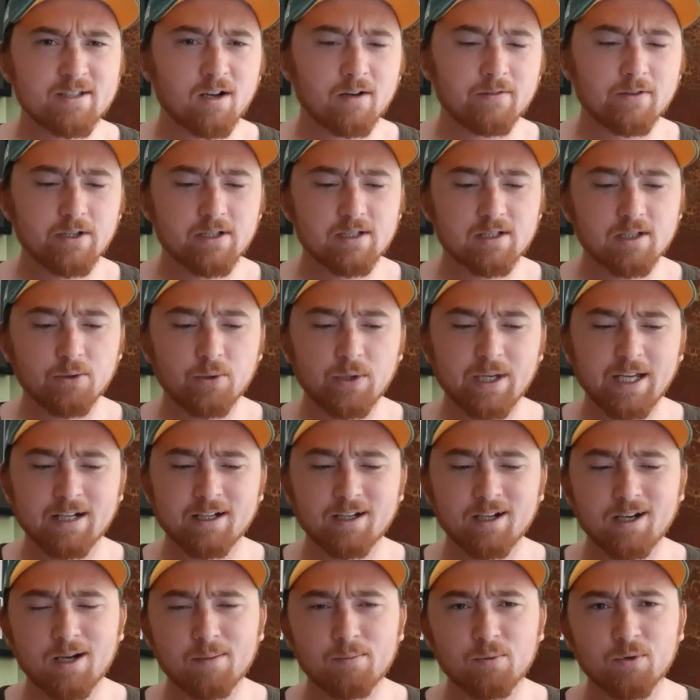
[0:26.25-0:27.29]
Obviously, we
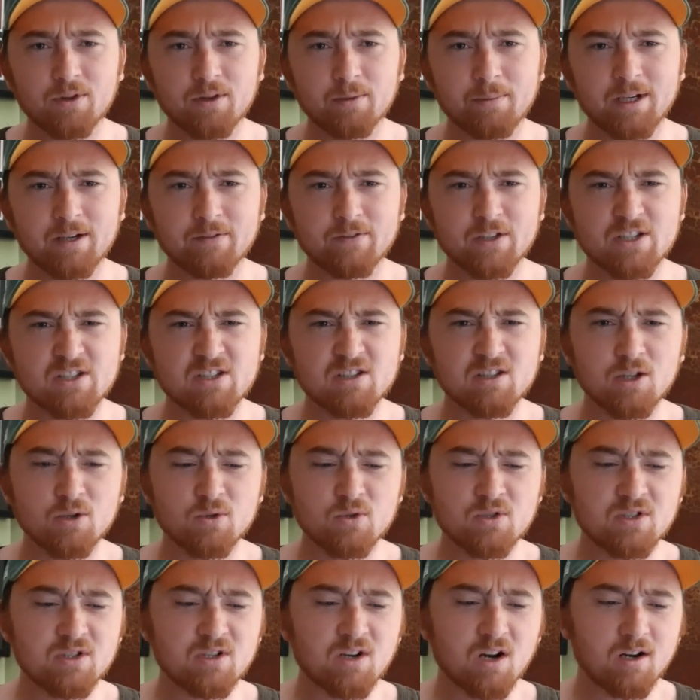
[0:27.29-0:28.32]
ended up with a bit of a slow
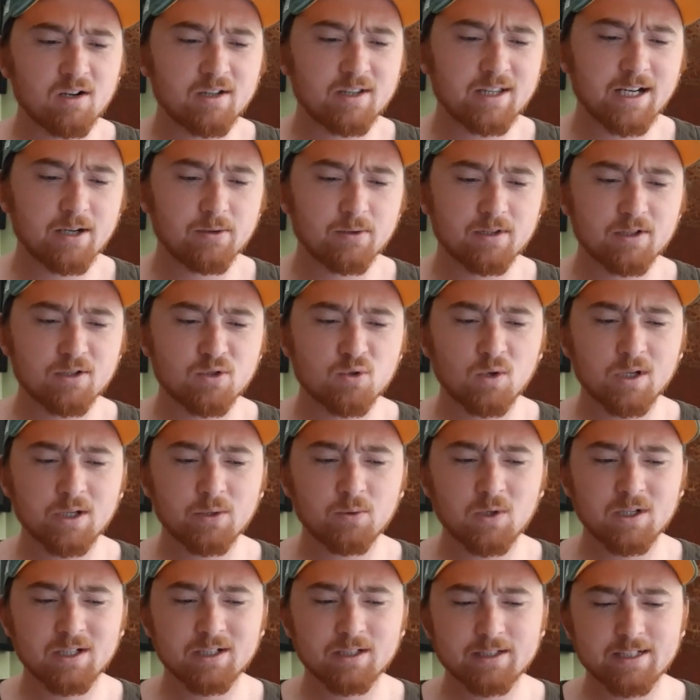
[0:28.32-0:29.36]
start there with
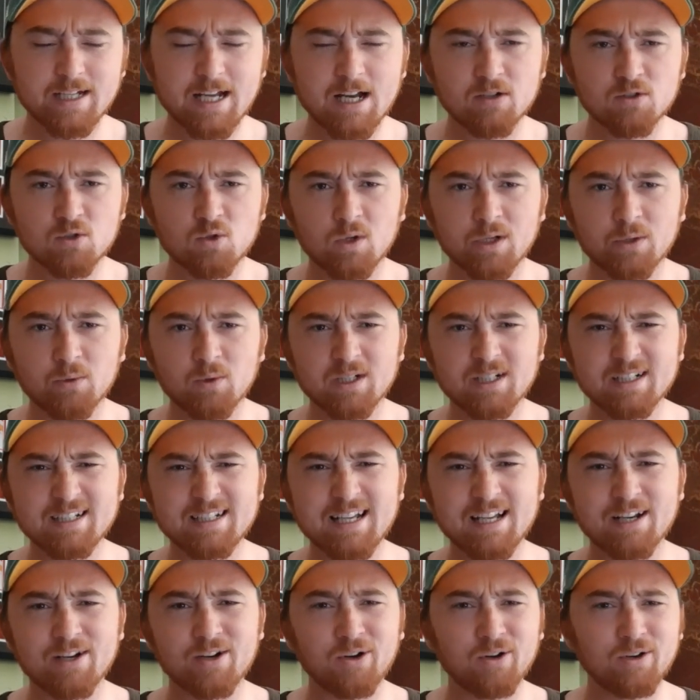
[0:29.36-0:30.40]
the down
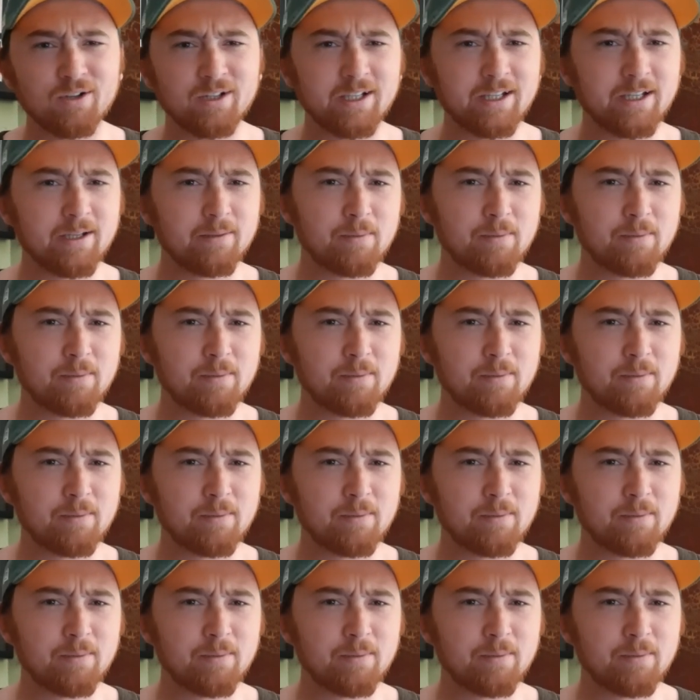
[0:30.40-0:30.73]
21-10 early,